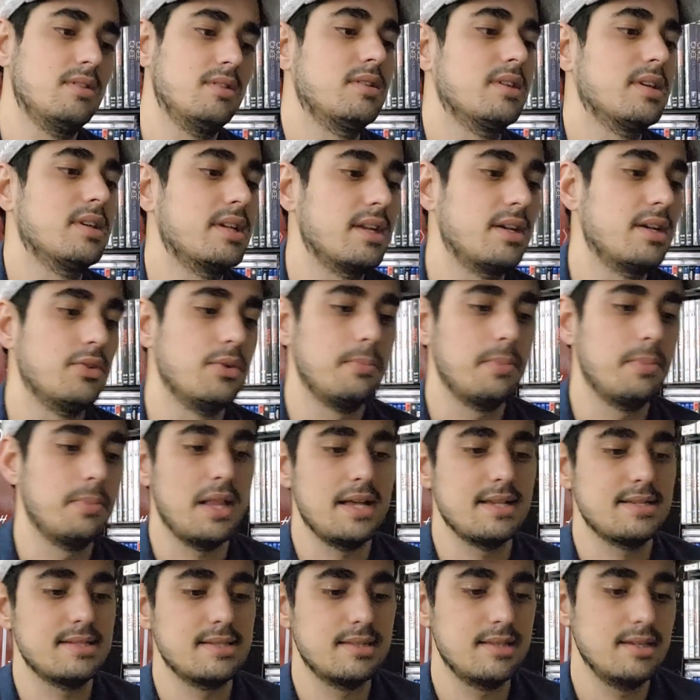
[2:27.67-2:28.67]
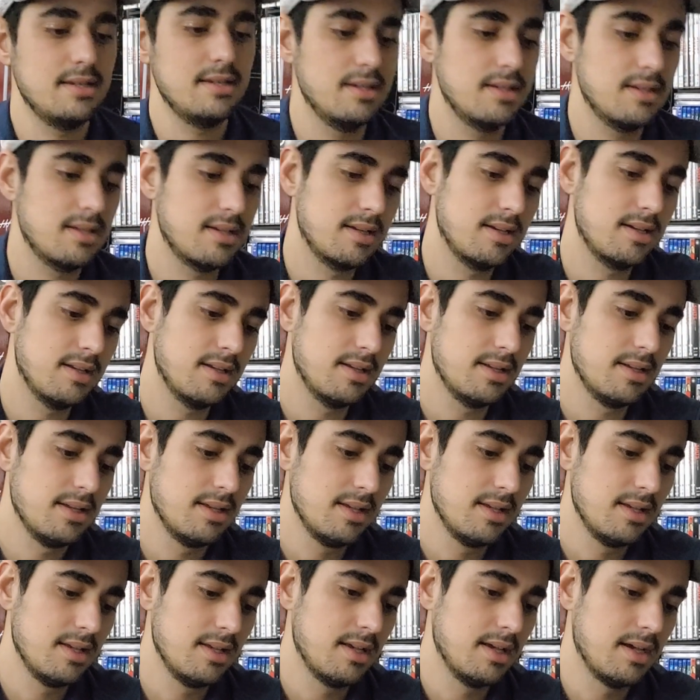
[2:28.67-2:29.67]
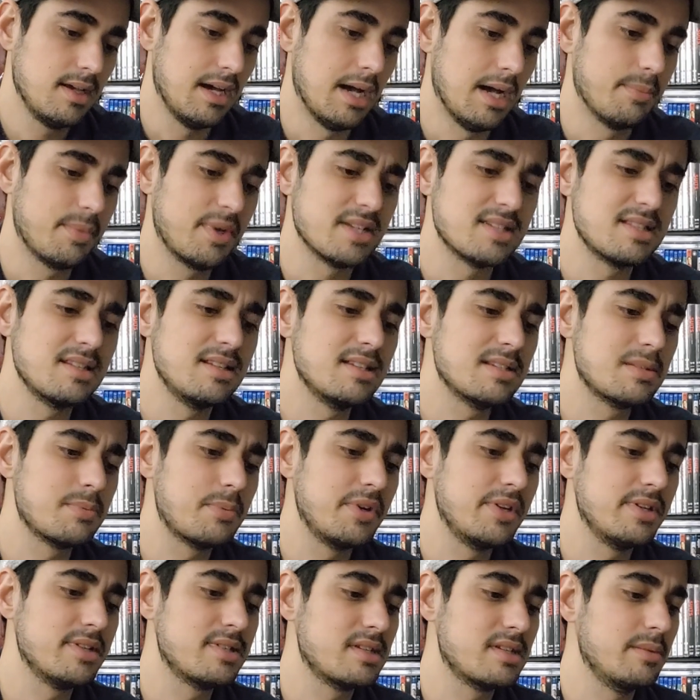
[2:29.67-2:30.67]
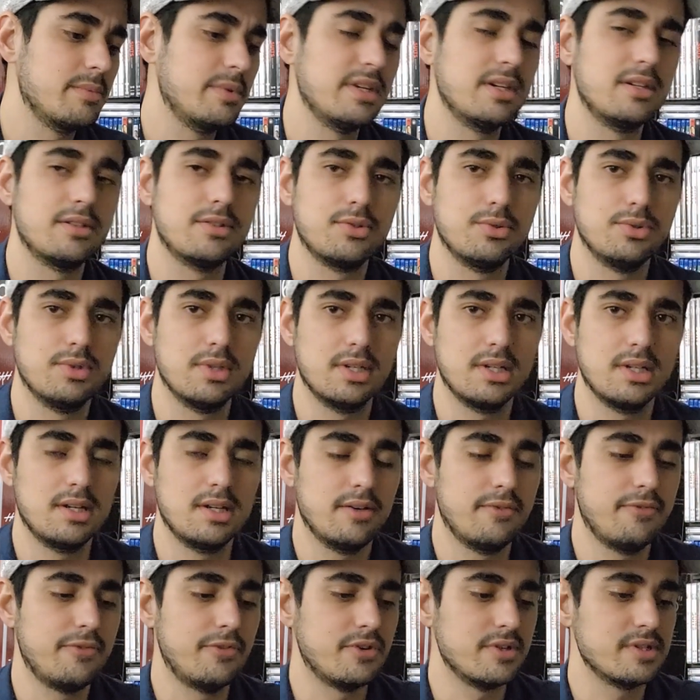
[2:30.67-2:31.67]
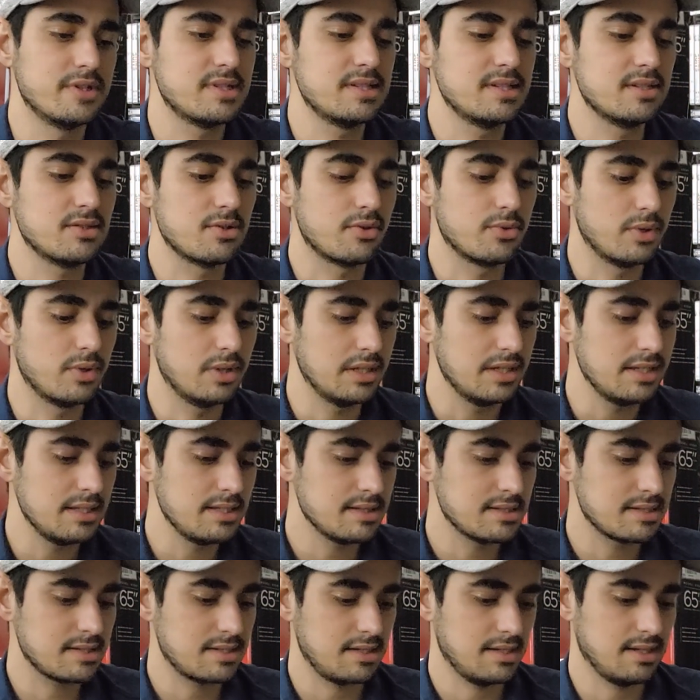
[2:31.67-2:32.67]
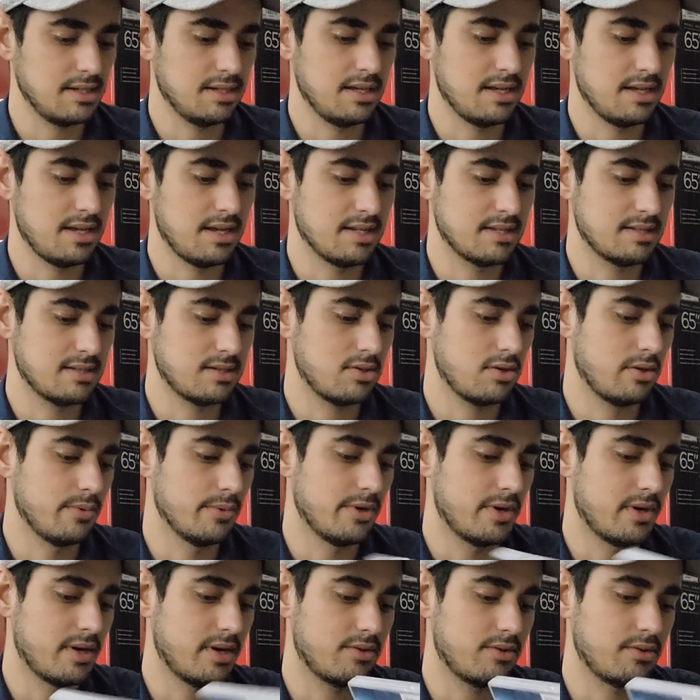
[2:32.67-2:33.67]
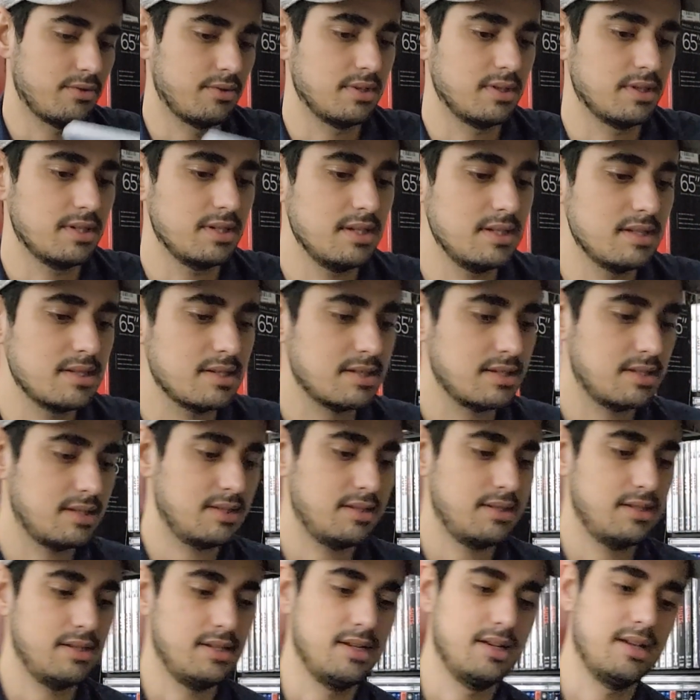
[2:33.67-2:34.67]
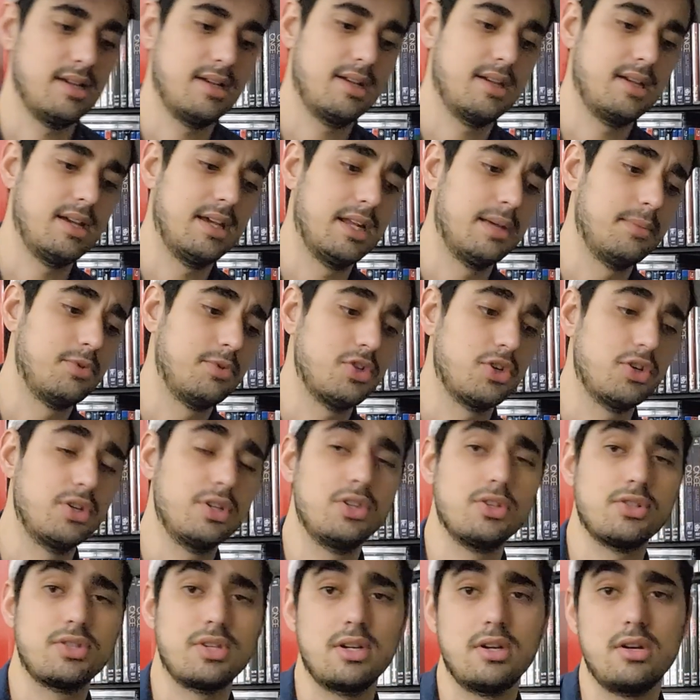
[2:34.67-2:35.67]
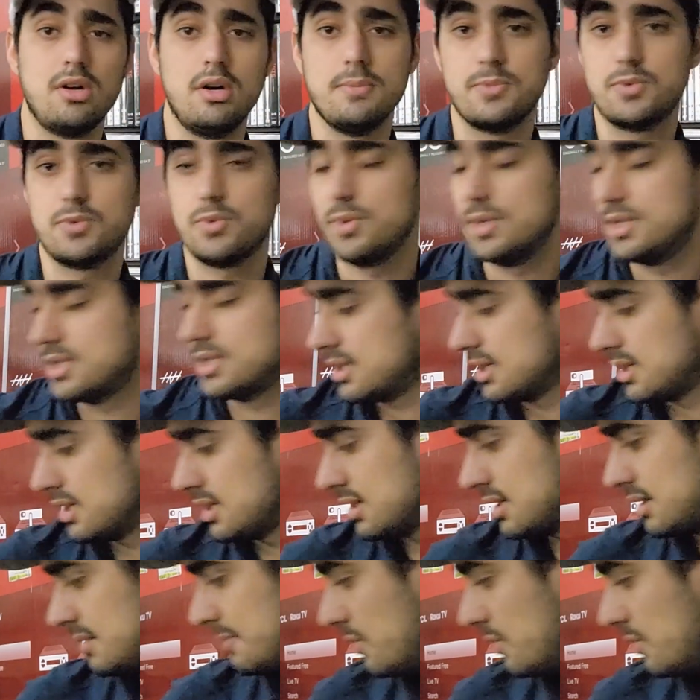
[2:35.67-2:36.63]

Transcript: Taking out the plastic. I'm guessing it's pretty similar to the first season release and it has cover art on the disc uh, and I'm sure it doesn't come with a